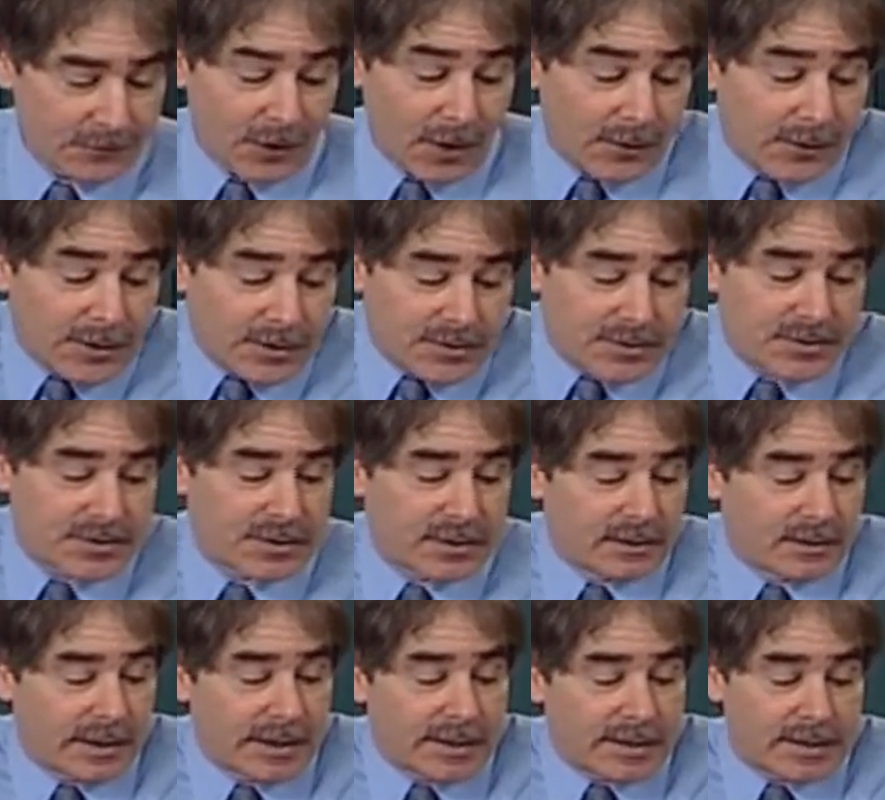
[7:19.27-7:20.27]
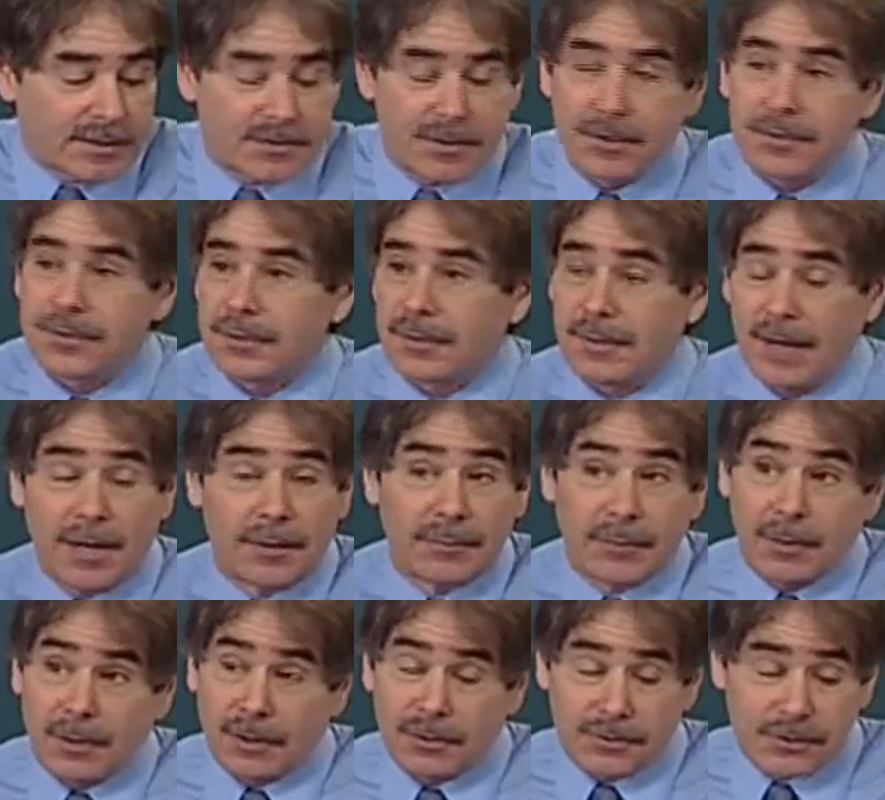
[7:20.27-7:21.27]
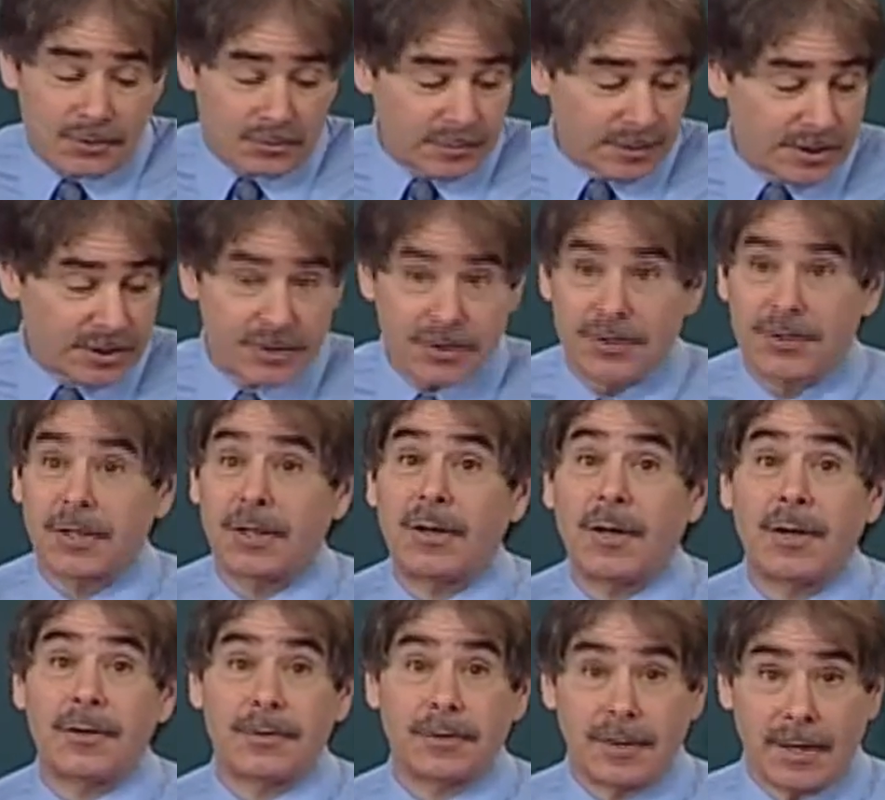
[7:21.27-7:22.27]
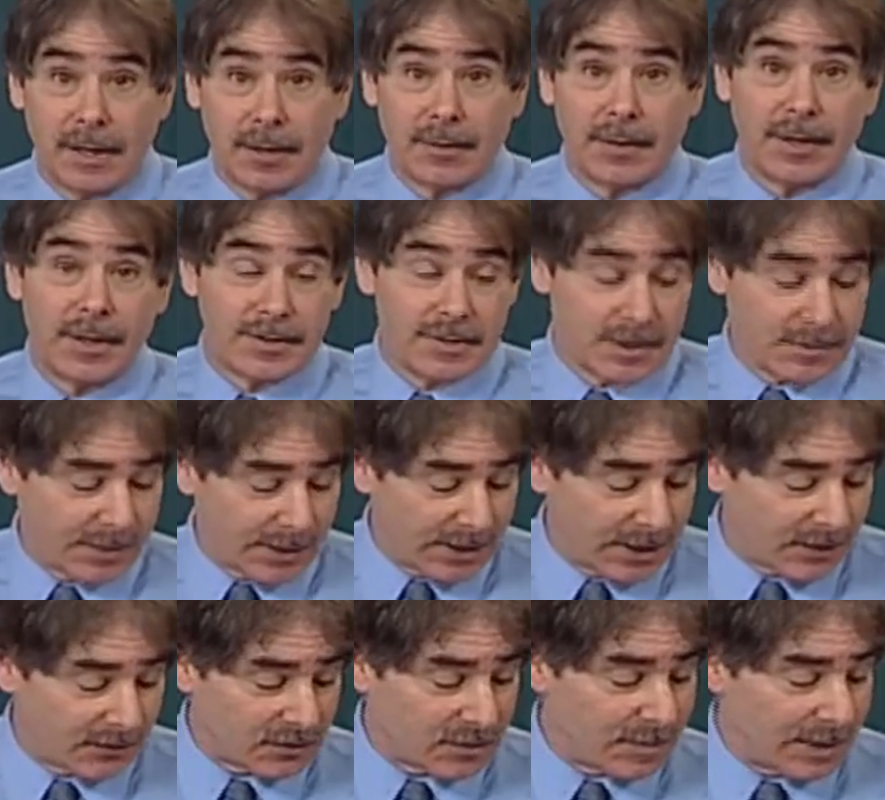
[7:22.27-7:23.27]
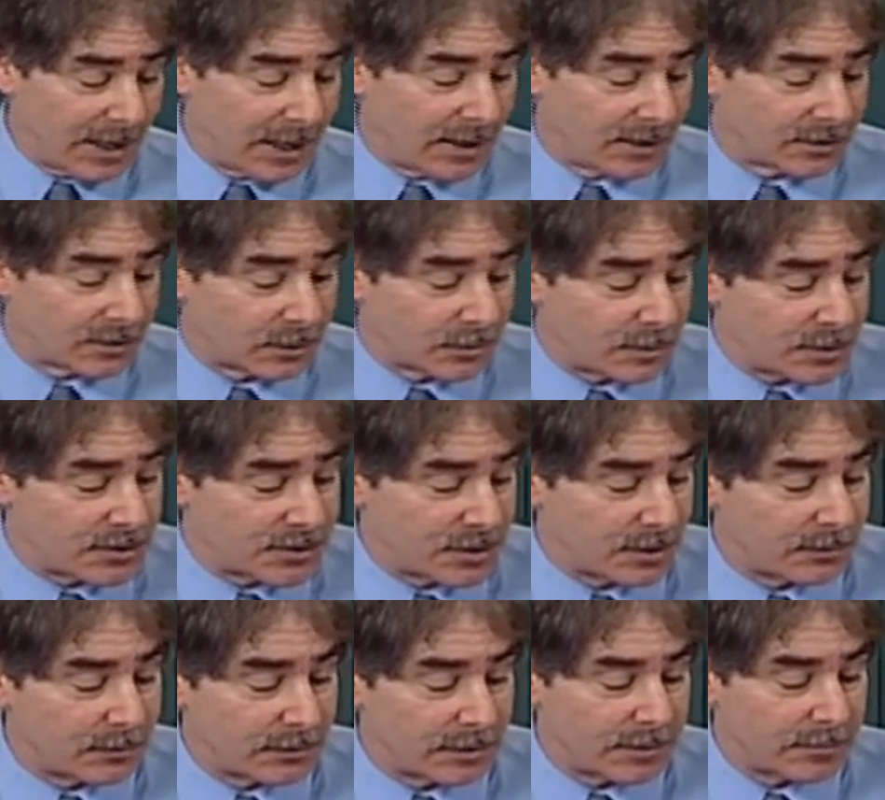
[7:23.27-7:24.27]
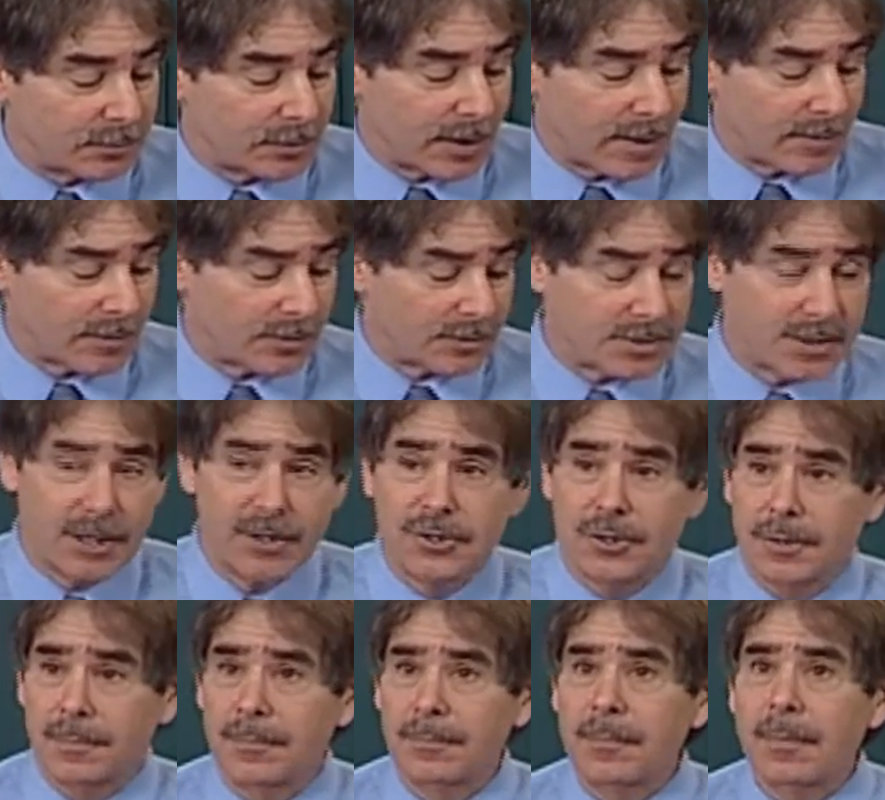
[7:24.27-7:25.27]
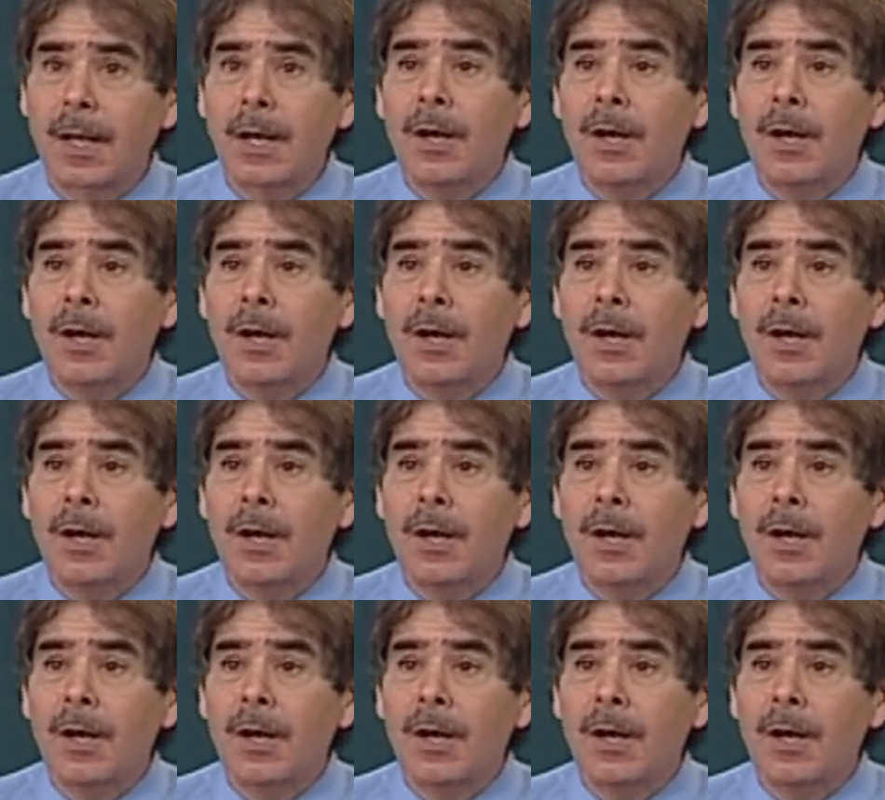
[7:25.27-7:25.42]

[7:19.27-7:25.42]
Forests, lakes, those are agricultural regions, are other areas that might have to be handled with subgrid parameterization.